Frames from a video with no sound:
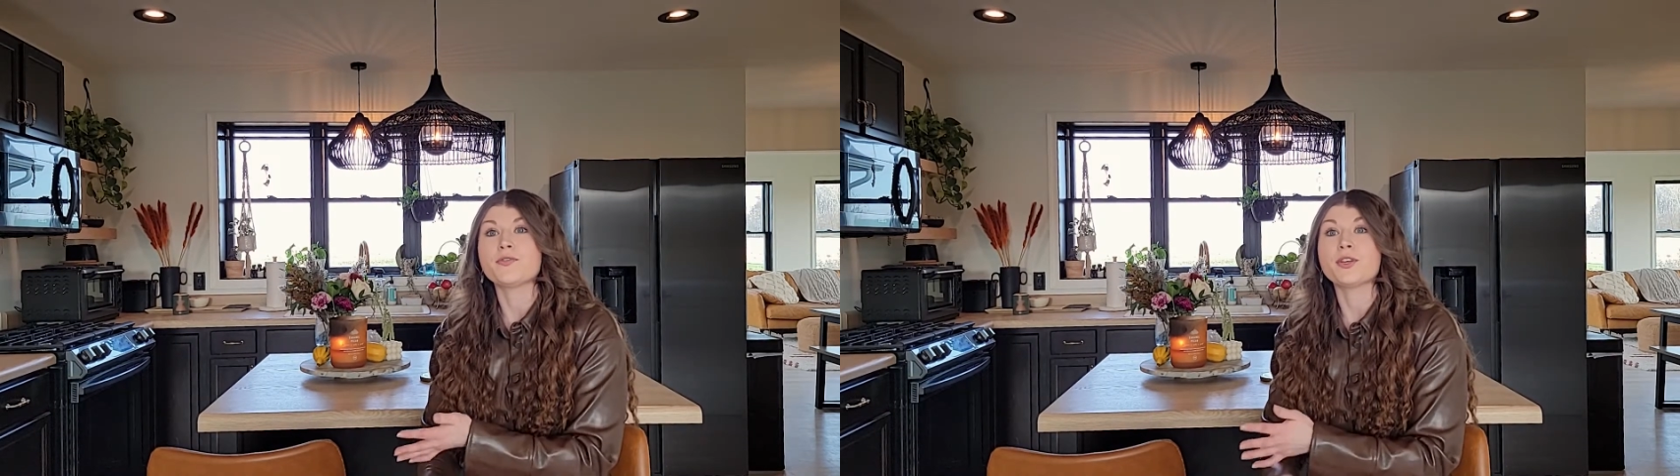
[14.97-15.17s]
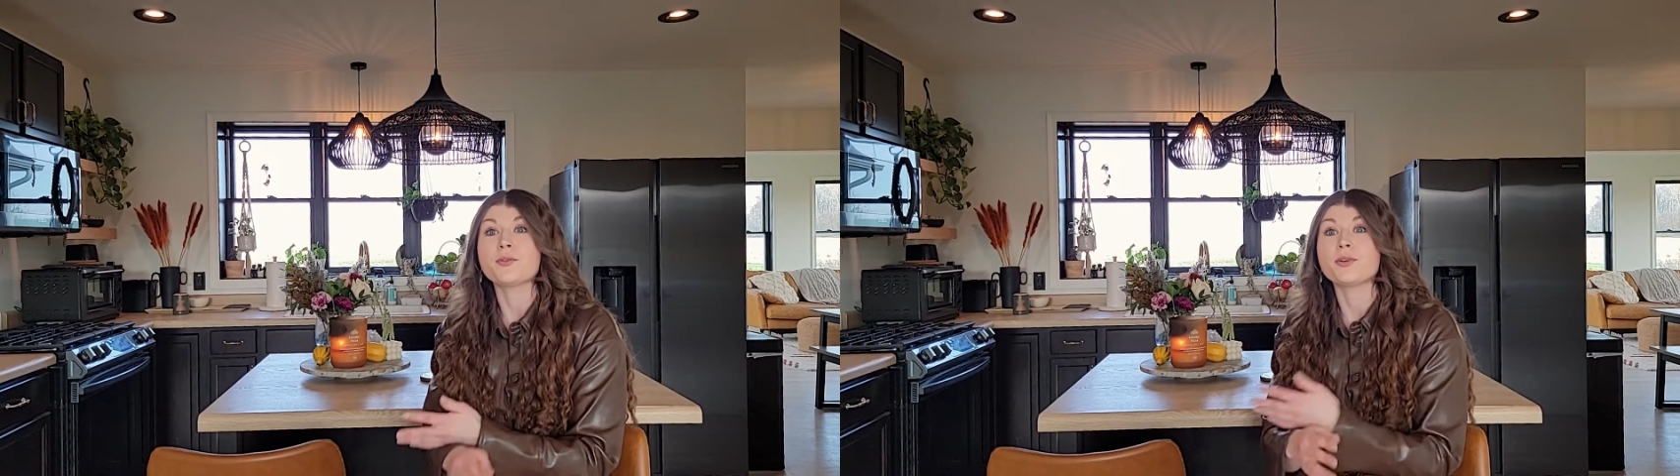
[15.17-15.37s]

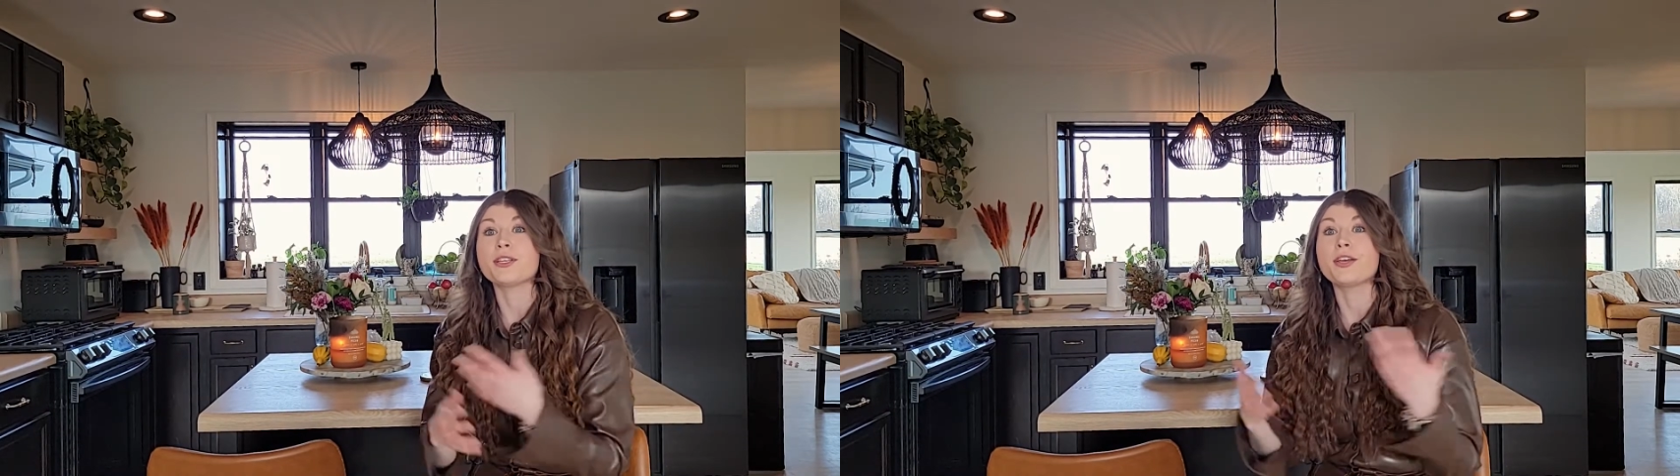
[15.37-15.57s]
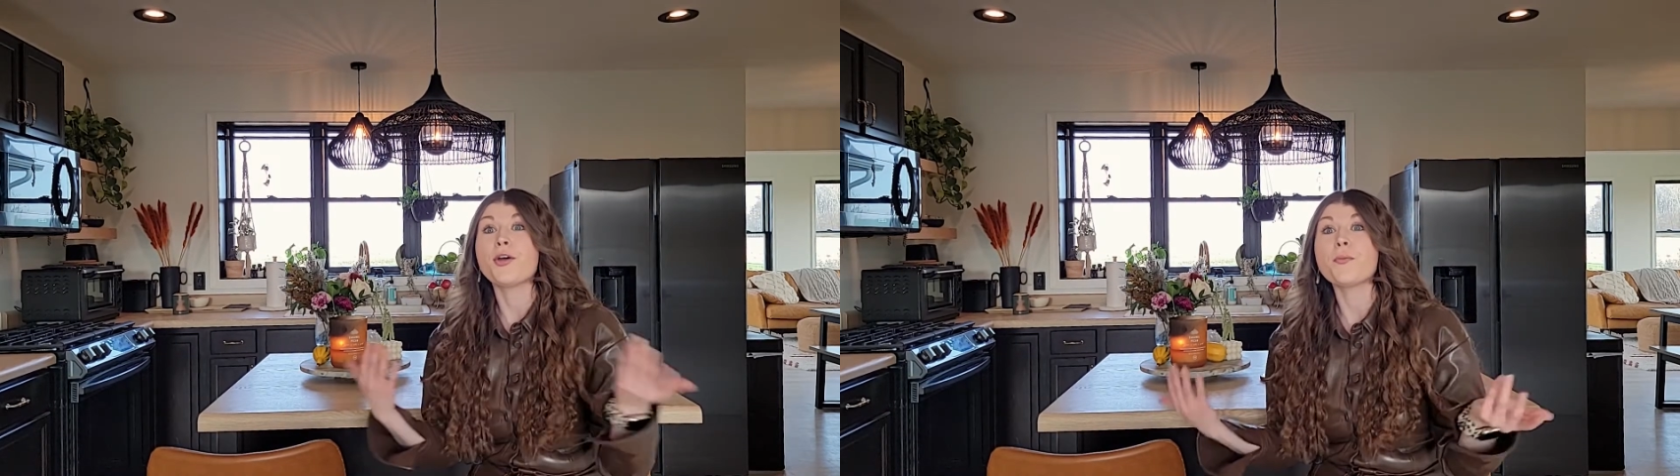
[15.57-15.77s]
feel
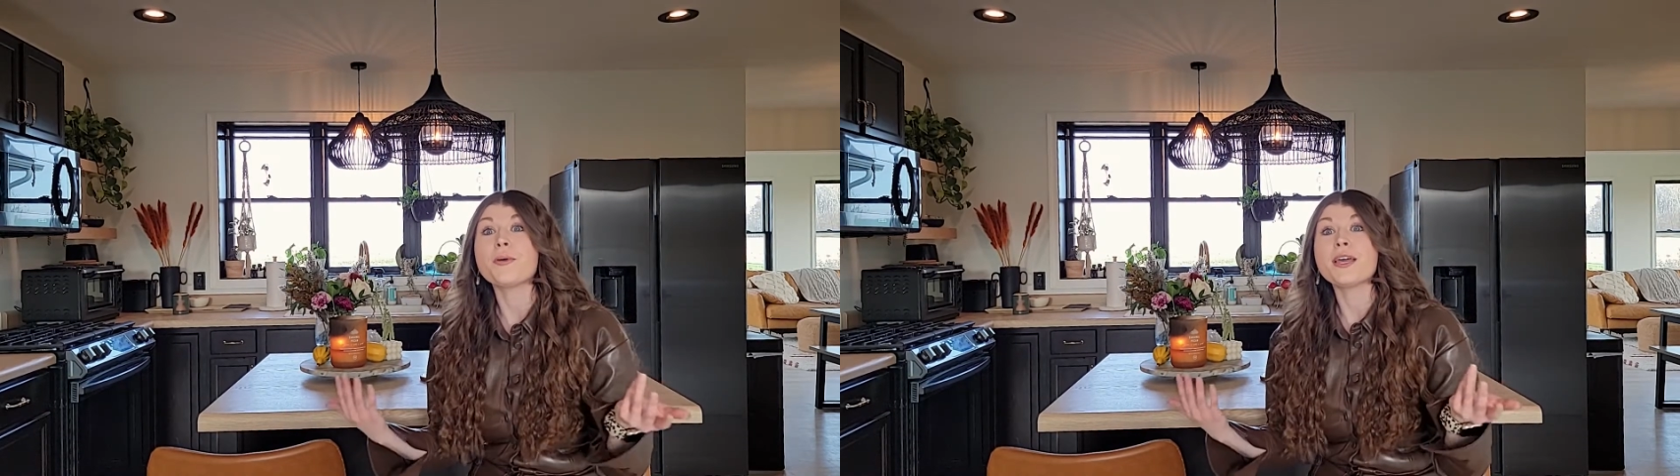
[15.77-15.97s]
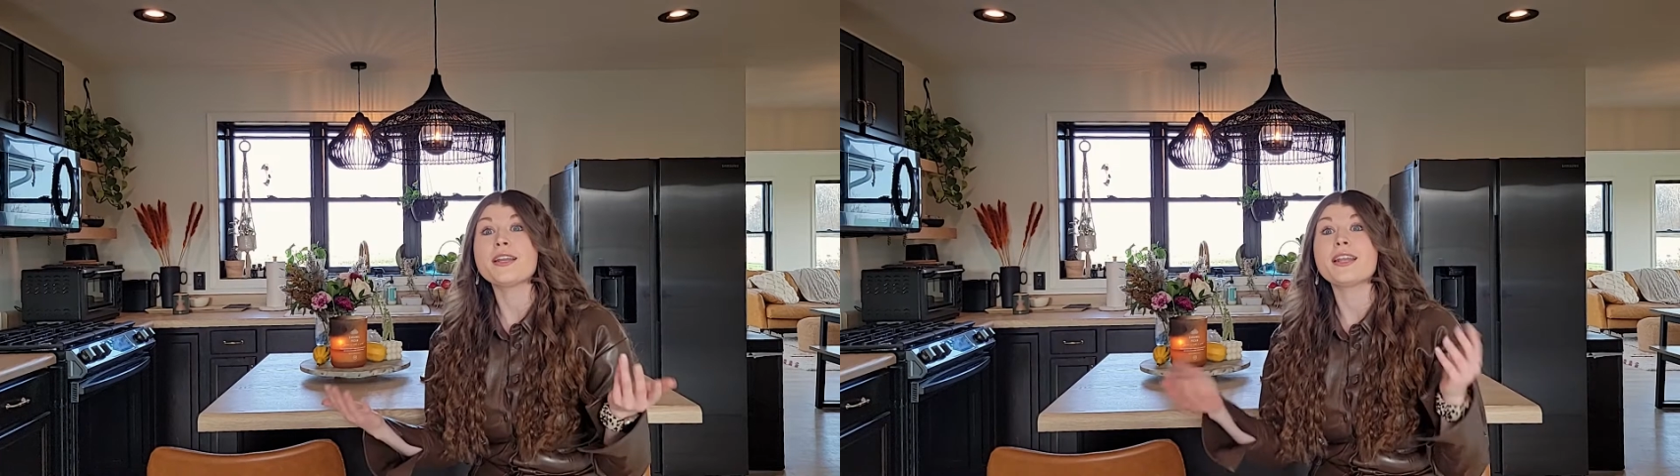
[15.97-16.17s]
really
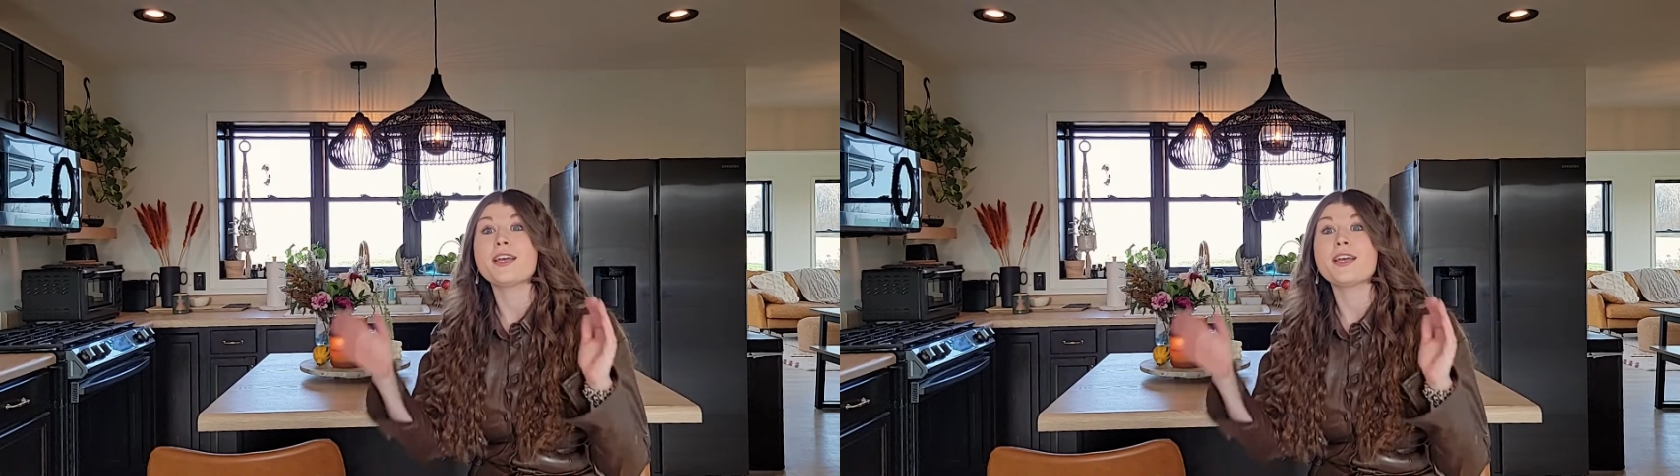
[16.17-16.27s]
open,